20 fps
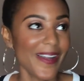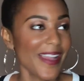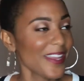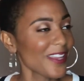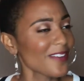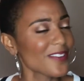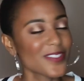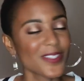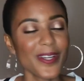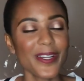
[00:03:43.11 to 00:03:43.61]
I
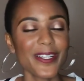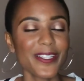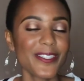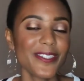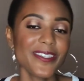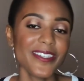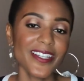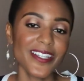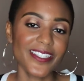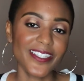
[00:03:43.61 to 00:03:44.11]
could have started 2
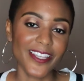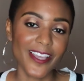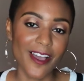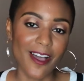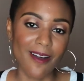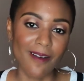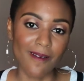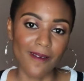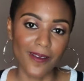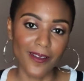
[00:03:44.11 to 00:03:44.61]
years
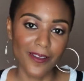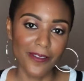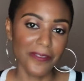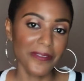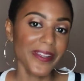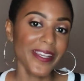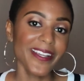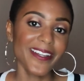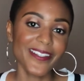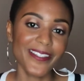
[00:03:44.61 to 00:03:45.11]
ago,
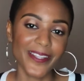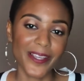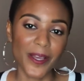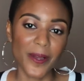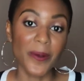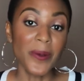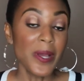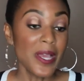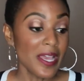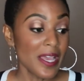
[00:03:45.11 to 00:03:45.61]
3 years ago.